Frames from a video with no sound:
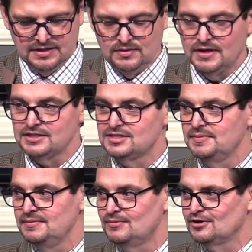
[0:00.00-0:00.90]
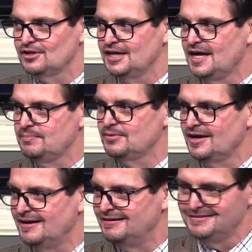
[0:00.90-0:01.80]
you are to be morally
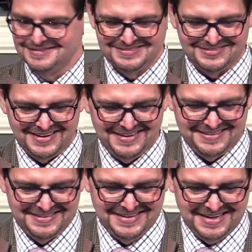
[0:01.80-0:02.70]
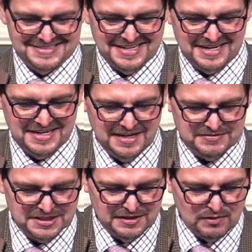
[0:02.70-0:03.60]
upright, right? It's not
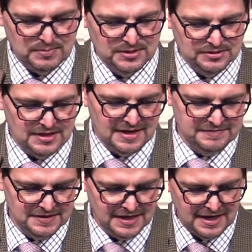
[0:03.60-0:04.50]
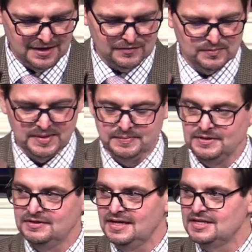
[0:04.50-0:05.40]
enough to live a pure life and to care for
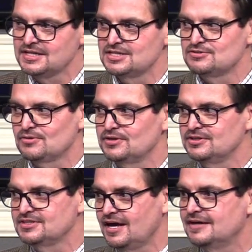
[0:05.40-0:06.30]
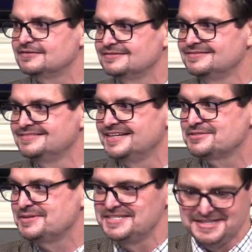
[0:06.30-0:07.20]
people. You need to control your tongue,
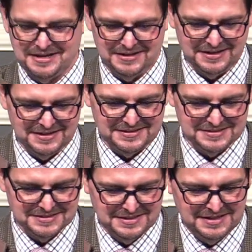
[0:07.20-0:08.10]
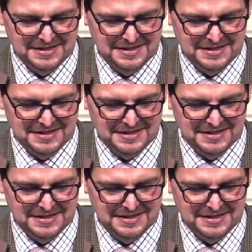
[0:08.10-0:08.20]
is what he's telling us.